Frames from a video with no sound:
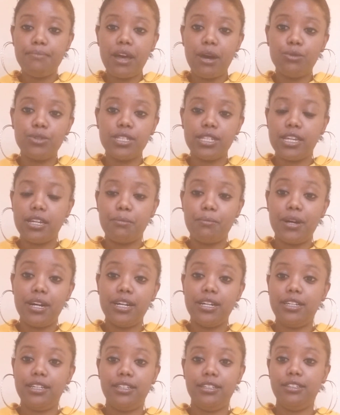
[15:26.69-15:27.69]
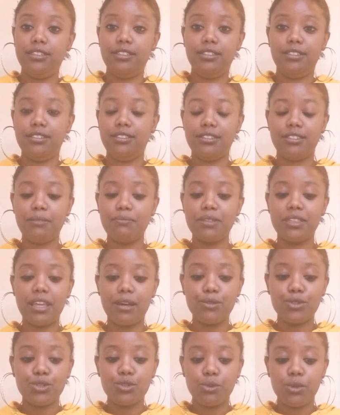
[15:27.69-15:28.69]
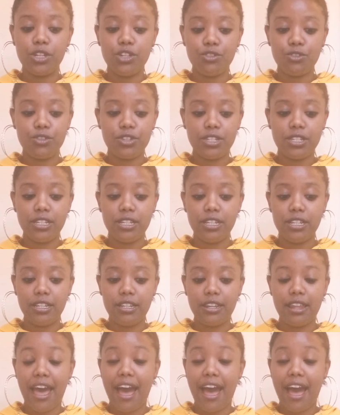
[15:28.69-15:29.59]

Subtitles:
that was like something that I was so interested in.